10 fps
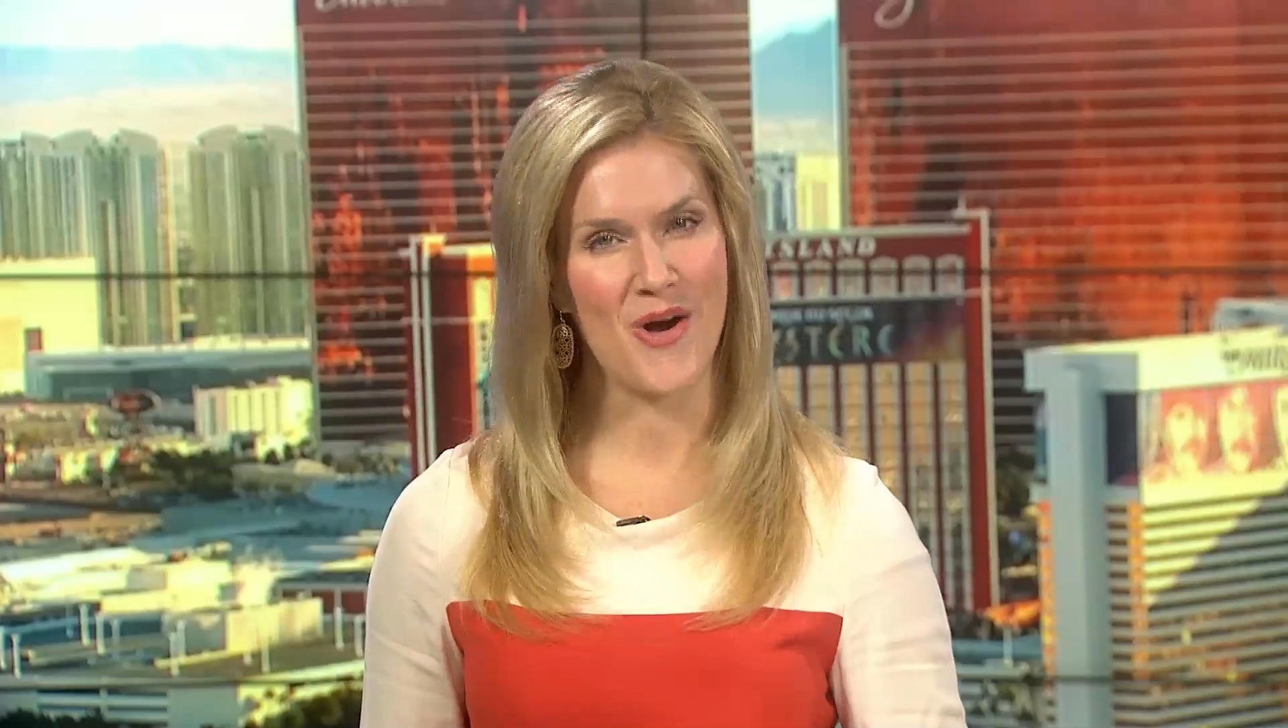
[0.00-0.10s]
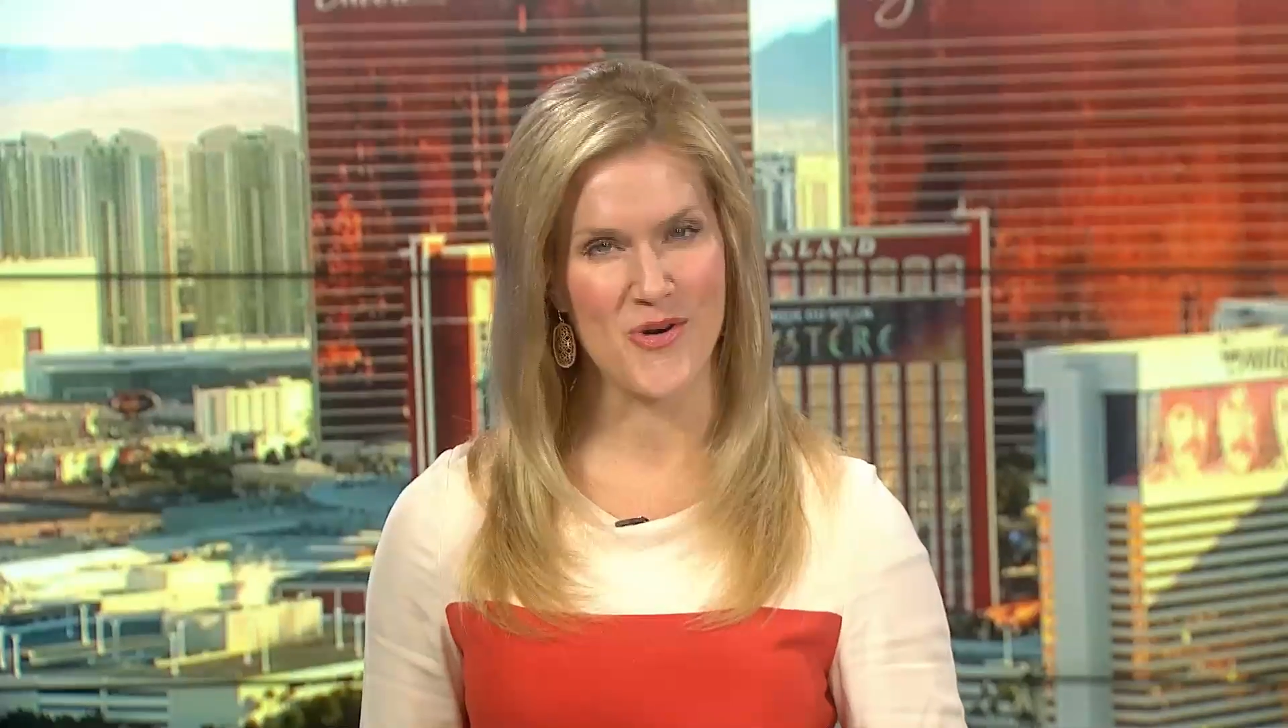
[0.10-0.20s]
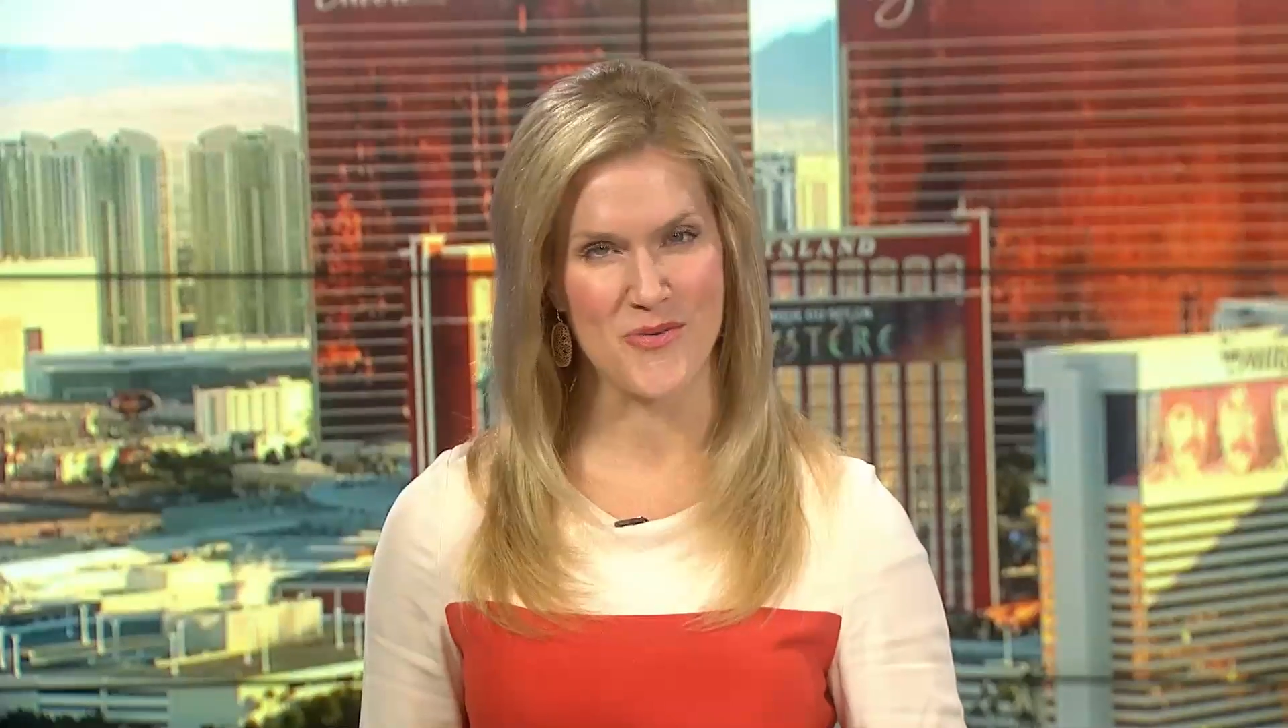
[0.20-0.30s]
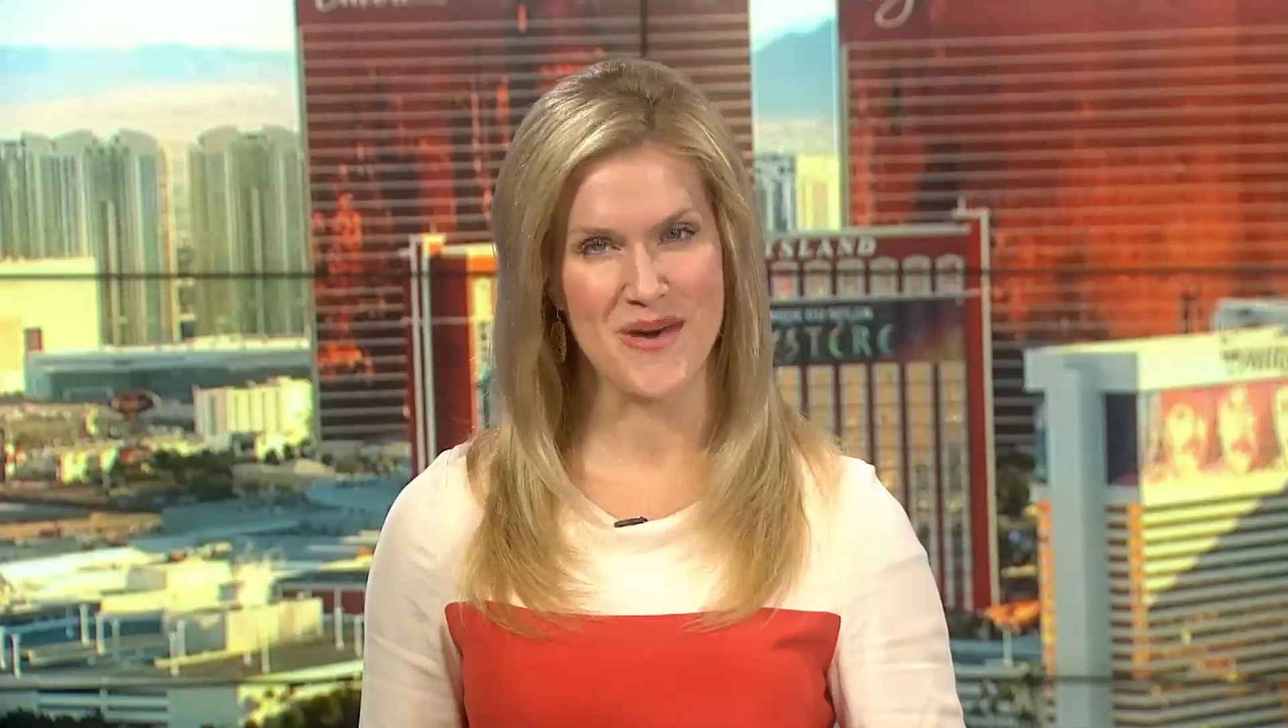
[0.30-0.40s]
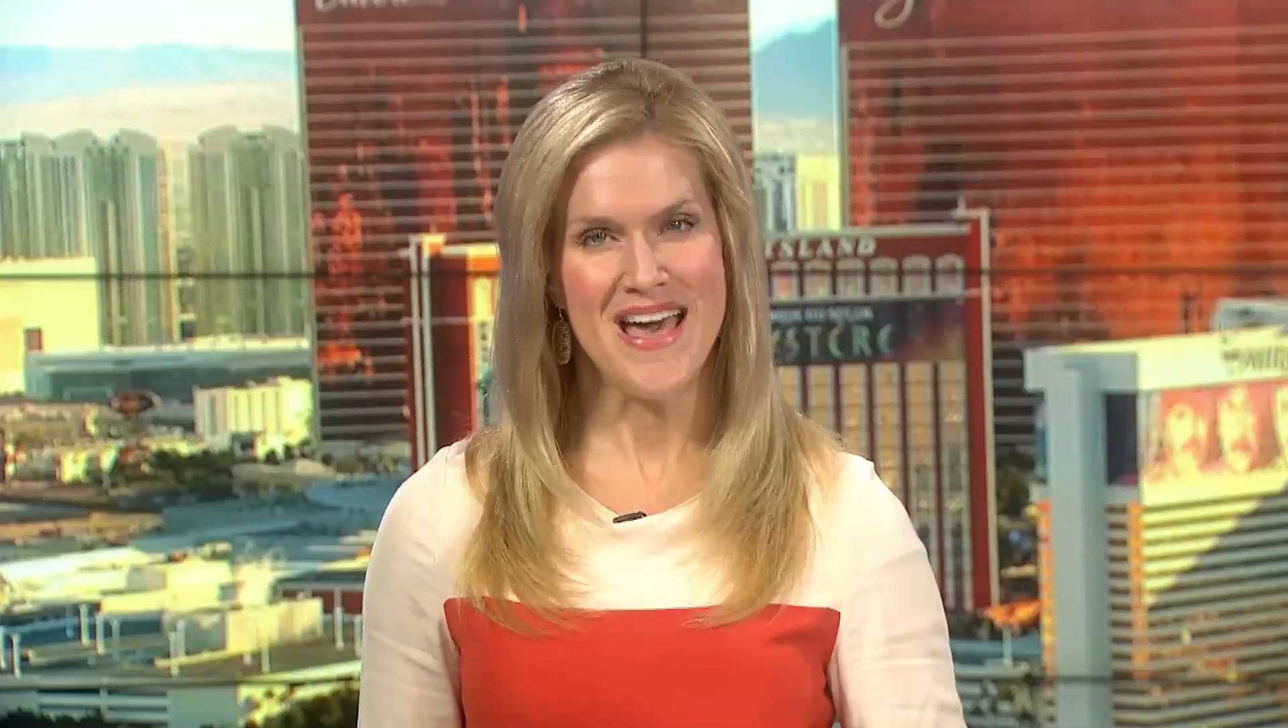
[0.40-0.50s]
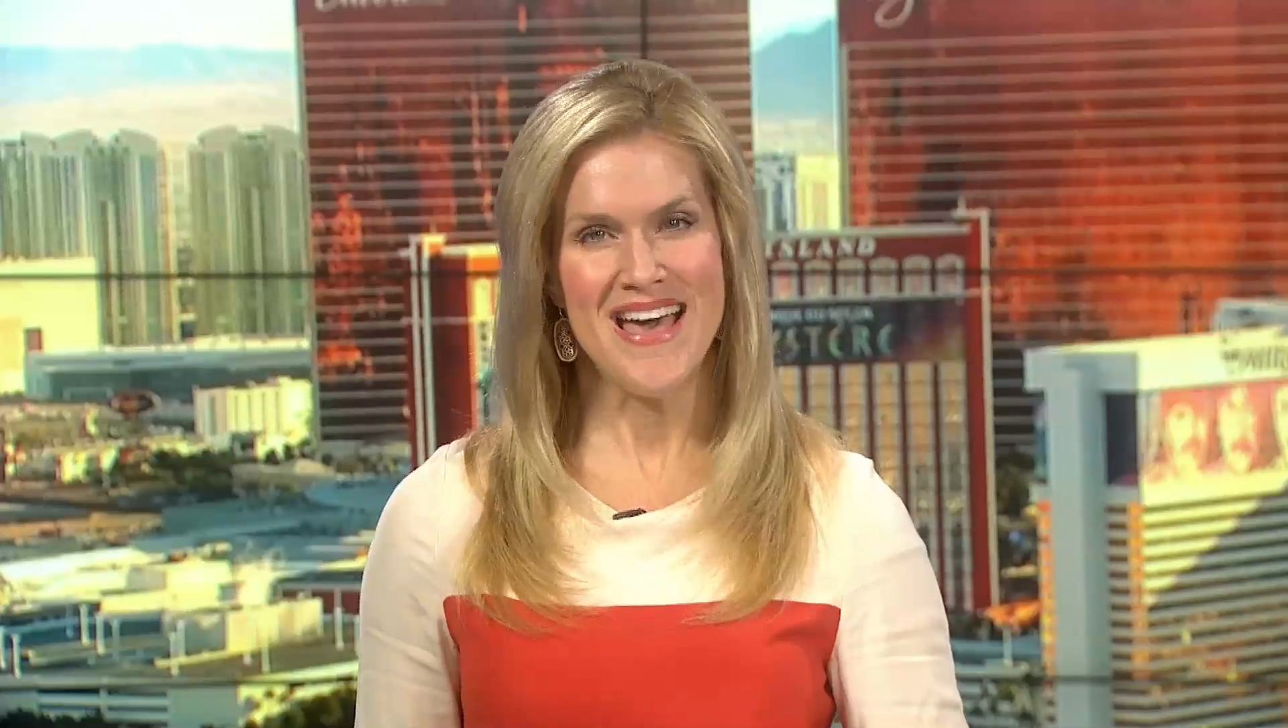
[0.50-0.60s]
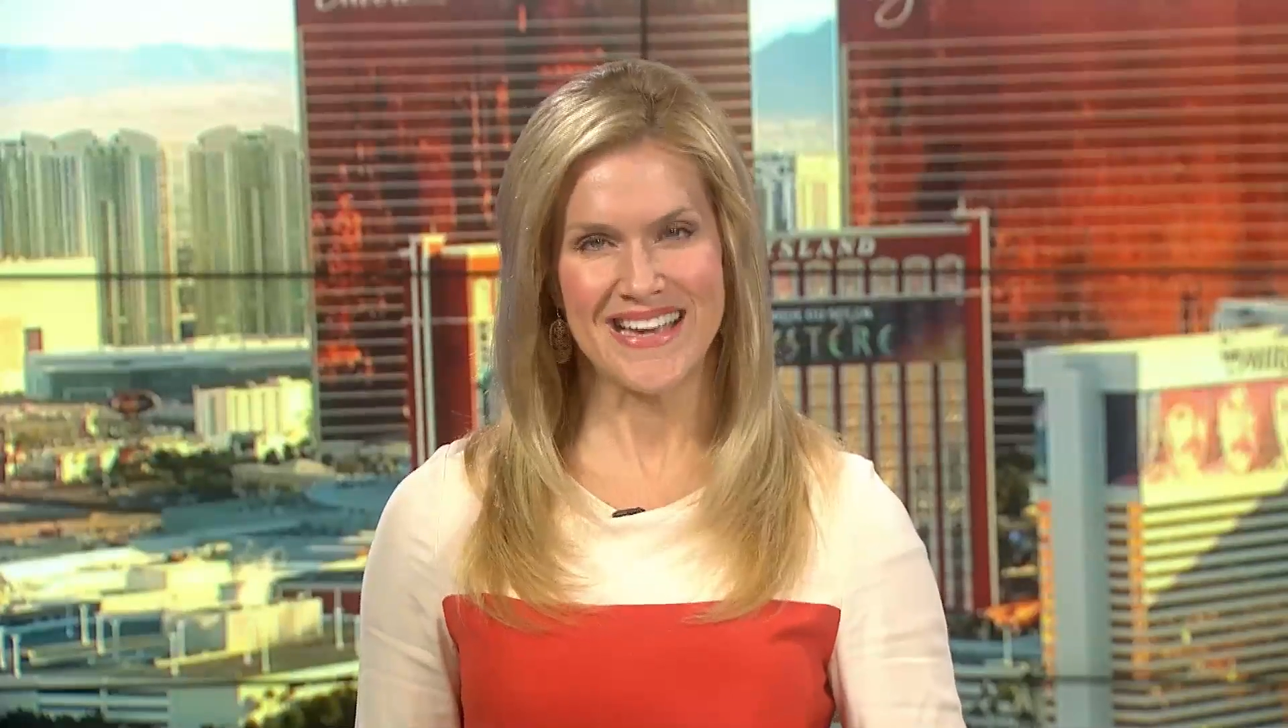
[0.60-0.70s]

home.